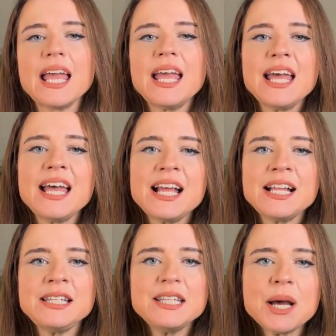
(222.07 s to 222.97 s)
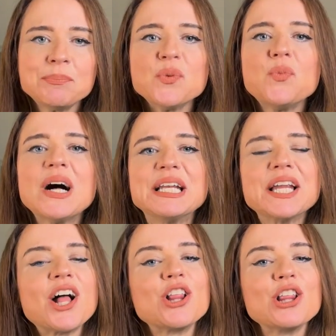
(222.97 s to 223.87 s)
And number
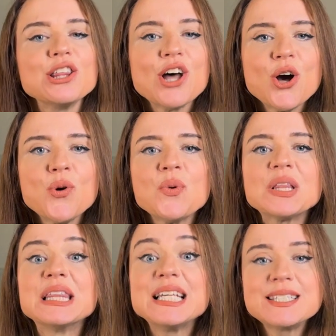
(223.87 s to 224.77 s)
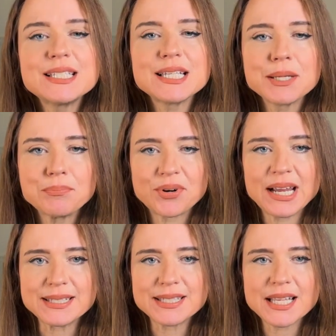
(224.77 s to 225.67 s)
1, low listing
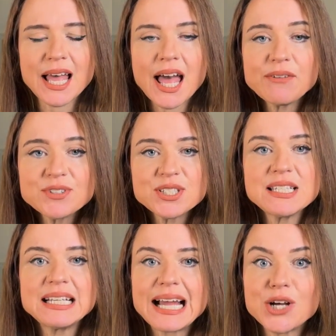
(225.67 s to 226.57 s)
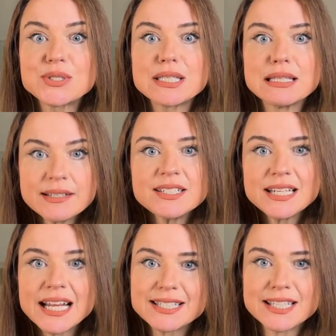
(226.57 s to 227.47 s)
price. Ever seen a house
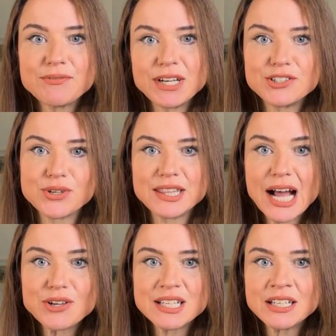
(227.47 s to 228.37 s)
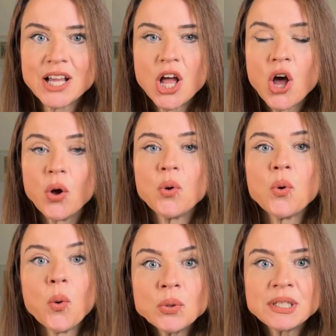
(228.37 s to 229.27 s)
listed at $700,000
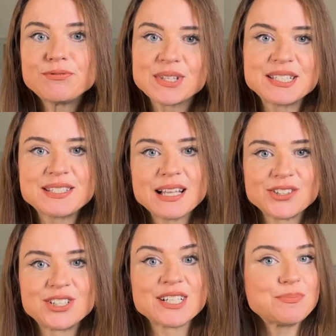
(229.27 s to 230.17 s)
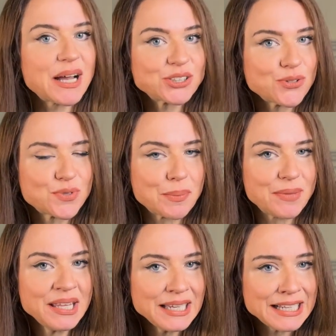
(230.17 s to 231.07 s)
only for the seller to expect over $1
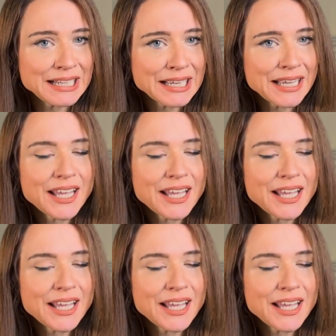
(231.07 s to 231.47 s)
million?